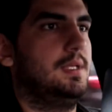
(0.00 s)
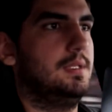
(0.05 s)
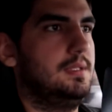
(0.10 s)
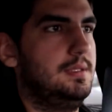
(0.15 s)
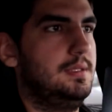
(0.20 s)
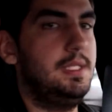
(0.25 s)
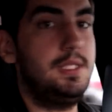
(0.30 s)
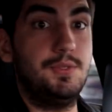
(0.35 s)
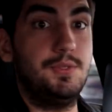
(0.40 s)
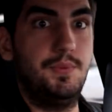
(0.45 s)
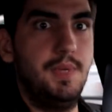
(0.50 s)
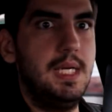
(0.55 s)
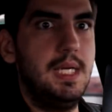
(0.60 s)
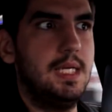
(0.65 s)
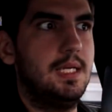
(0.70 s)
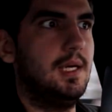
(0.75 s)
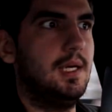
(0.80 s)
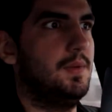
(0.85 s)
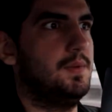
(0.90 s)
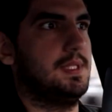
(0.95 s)
This really
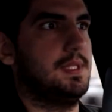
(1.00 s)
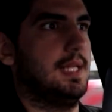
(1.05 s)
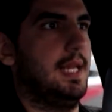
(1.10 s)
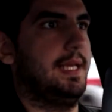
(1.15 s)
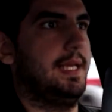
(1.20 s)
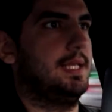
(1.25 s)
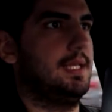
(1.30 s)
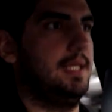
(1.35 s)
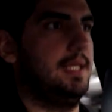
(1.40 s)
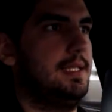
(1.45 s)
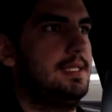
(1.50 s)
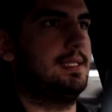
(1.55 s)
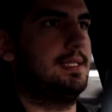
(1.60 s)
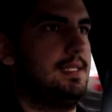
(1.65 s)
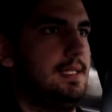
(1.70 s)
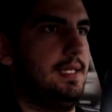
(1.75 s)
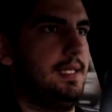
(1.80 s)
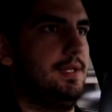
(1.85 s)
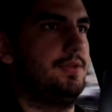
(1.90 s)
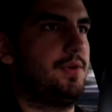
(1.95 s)
goes, like,
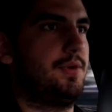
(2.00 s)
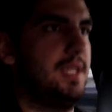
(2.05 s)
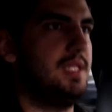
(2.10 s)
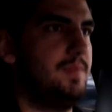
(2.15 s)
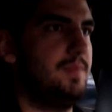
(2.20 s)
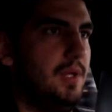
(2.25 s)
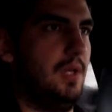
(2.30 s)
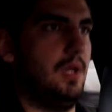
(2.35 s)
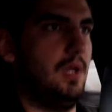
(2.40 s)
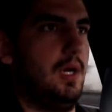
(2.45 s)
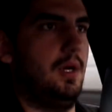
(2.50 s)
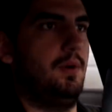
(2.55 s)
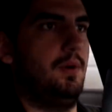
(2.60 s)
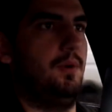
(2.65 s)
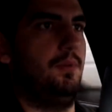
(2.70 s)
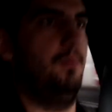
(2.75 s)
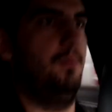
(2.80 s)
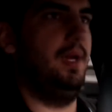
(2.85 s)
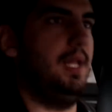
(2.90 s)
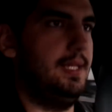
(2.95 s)
it's incredible
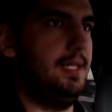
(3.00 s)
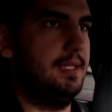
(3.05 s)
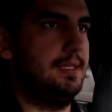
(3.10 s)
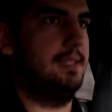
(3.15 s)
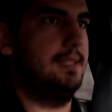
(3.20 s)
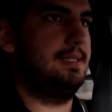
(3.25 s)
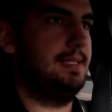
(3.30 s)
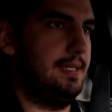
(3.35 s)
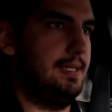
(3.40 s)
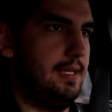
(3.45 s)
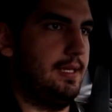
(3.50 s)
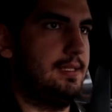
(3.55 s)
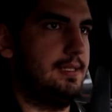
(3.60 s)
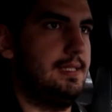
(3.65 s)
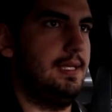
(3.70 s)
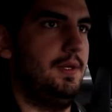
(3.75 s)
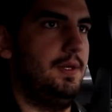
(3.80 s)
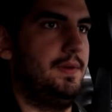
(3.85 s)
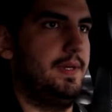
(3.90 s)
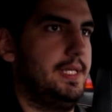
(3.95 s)
how well it
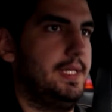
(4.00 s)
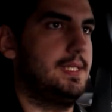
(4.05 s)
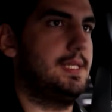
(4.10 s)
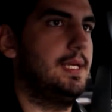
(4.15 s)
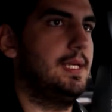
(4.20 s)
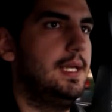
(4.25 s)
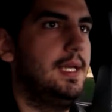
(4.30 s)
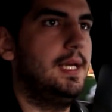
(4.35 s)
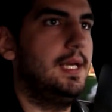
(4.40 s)
accelerates.